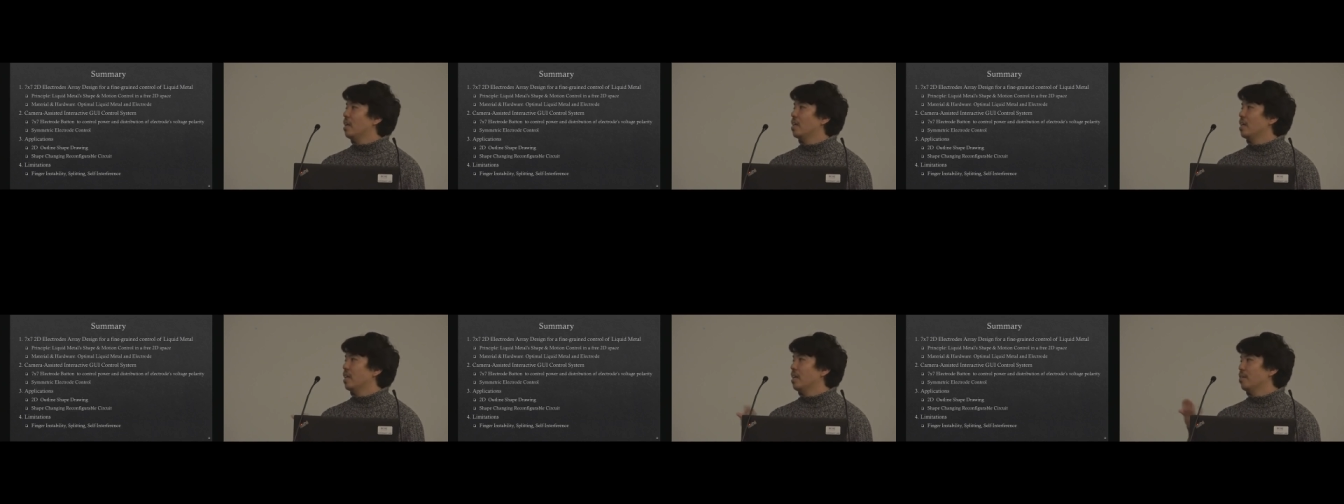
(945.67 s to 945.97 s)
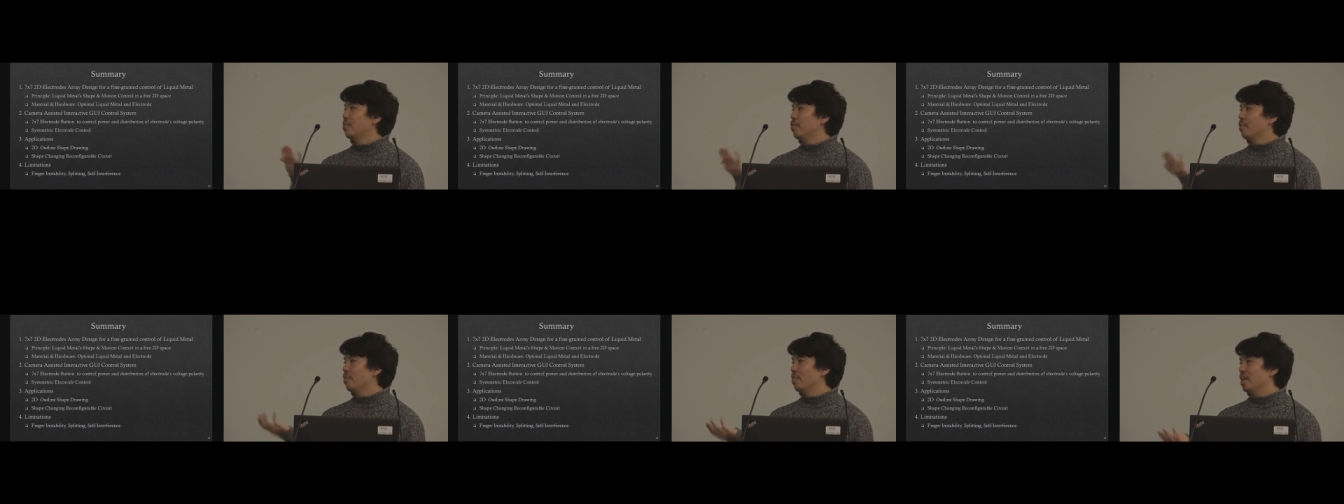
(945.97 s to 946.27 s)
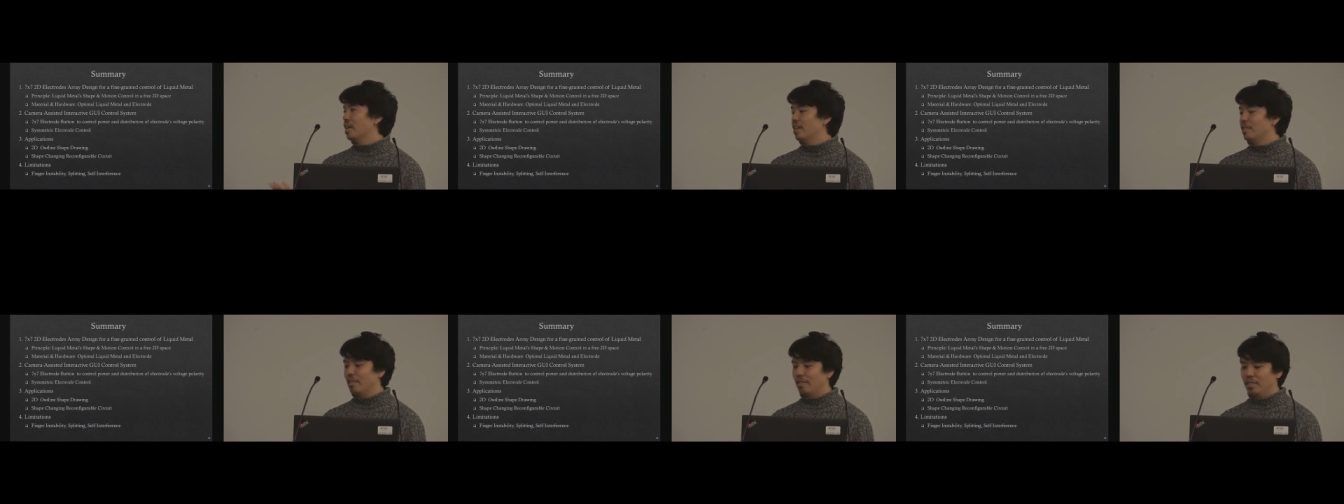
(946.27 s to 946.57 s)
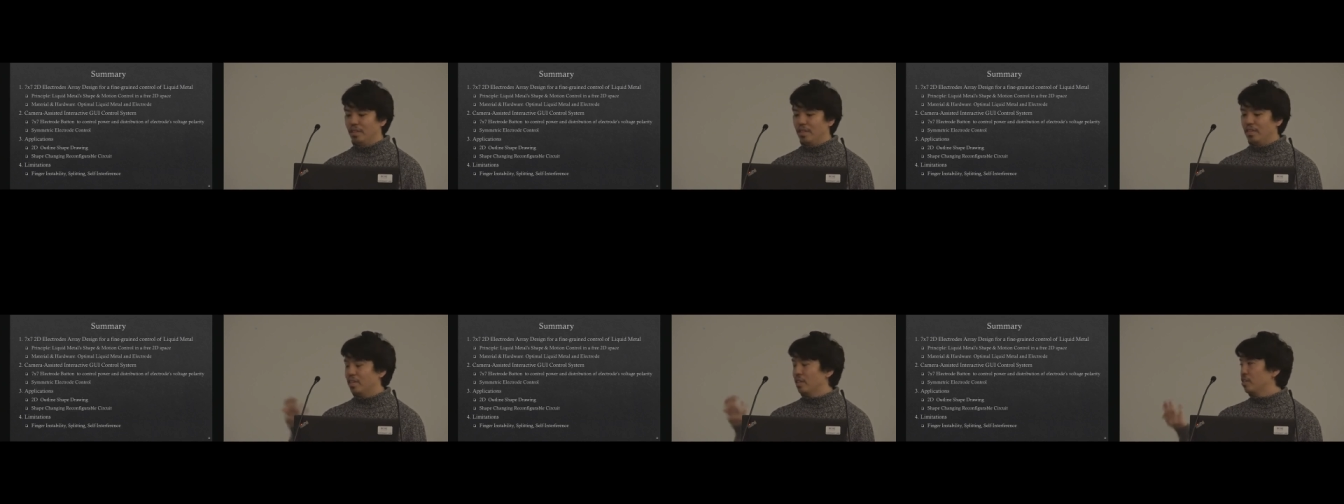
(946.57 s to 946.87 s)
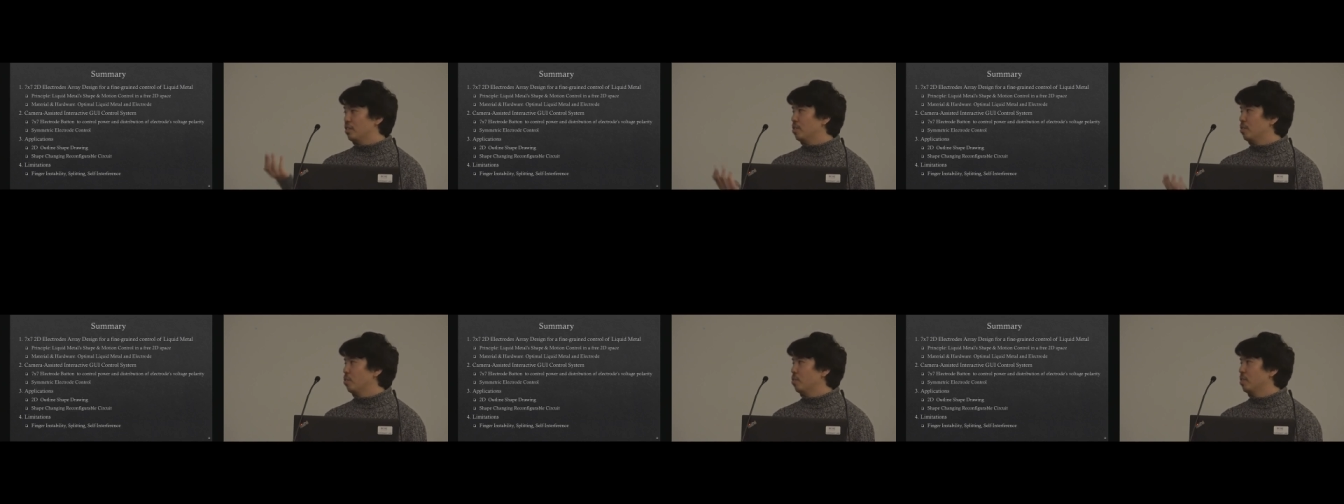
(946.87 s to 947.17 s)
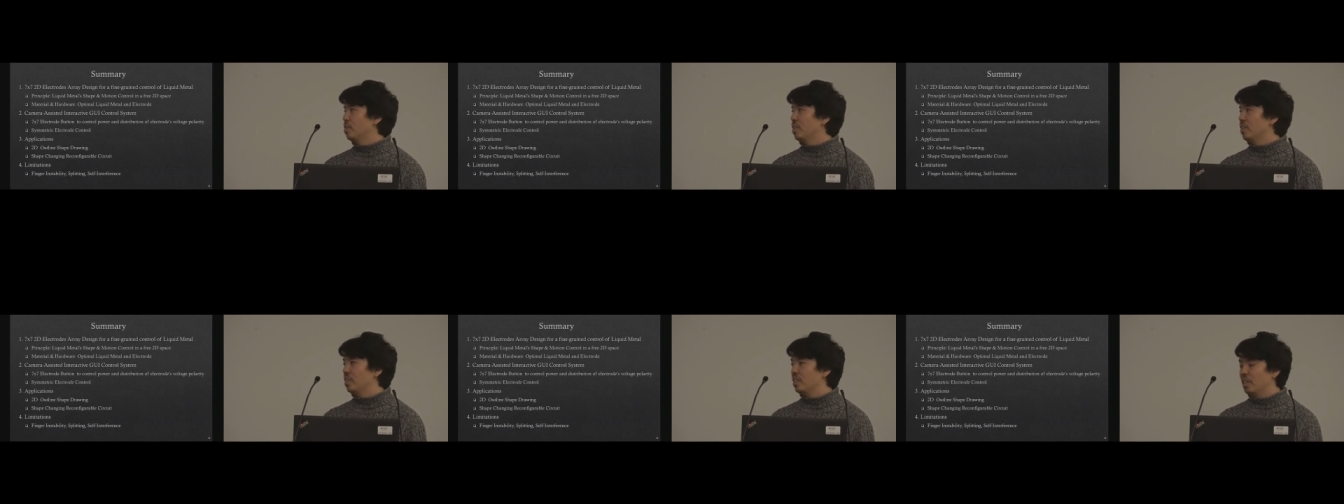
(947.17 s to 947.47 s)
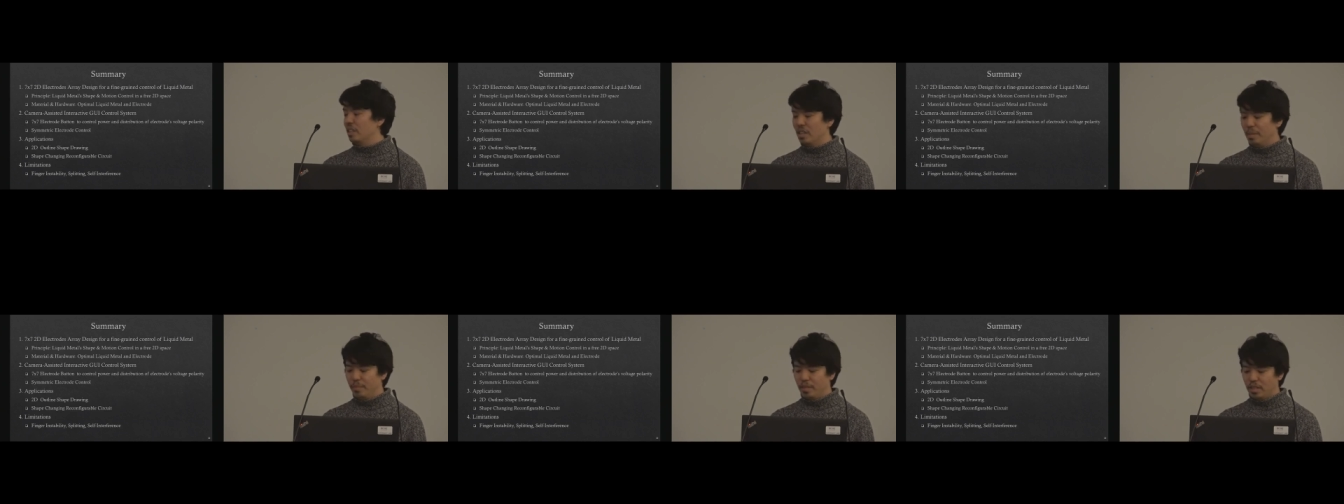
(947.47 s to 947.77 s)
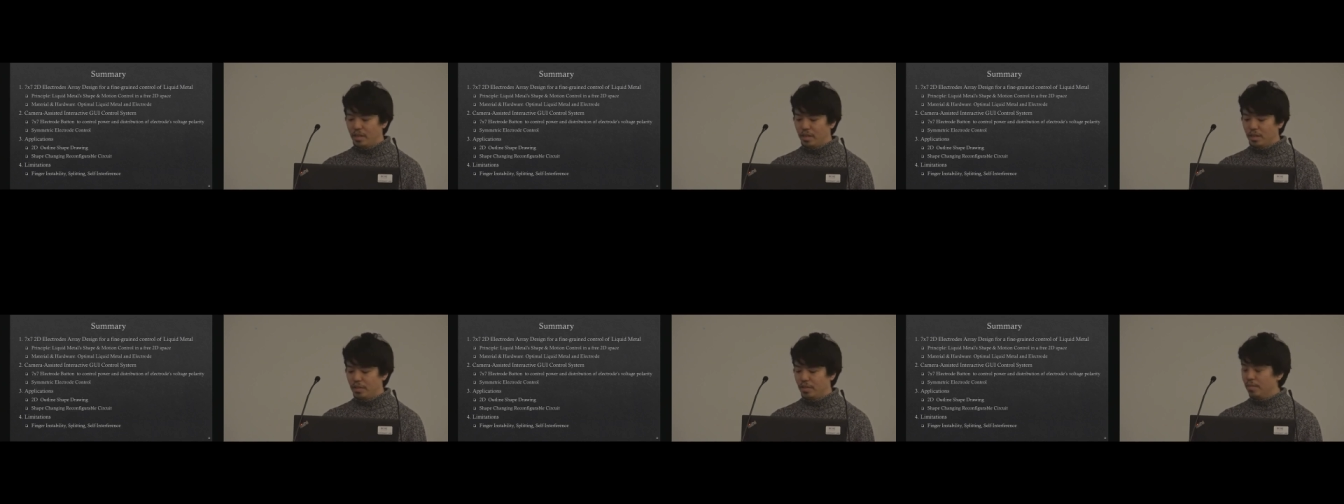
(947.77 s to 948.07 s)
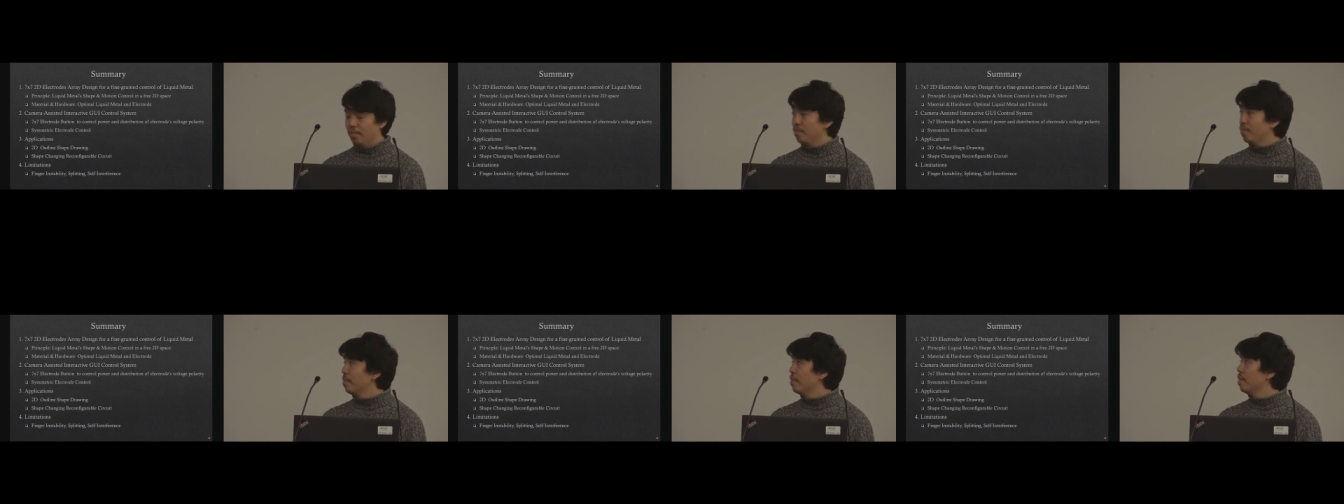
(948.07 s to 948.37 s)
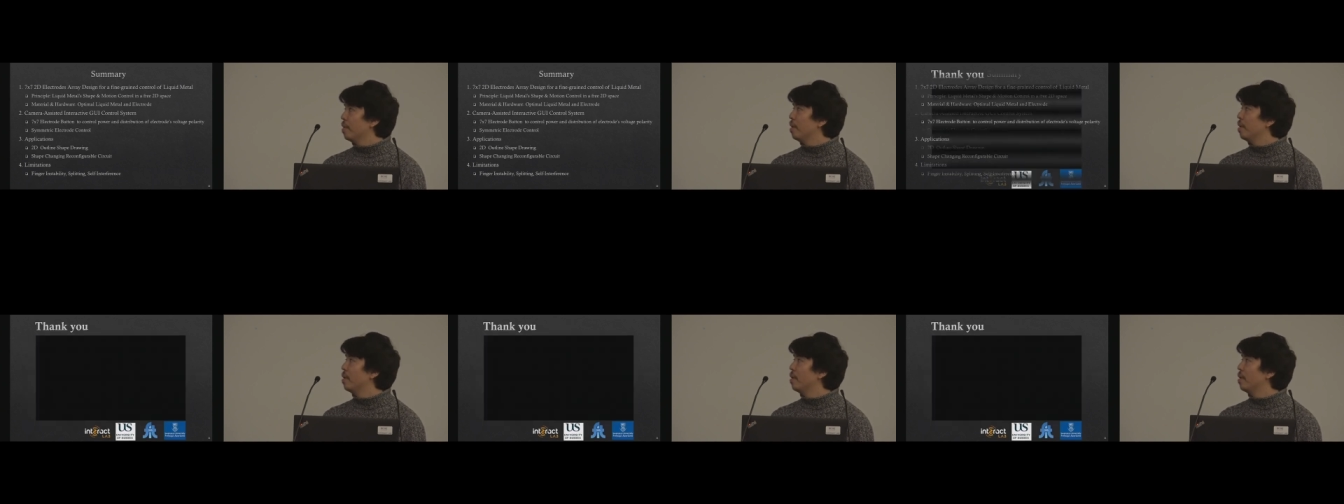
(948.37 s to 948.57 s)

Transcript: and then we just showed this limitation.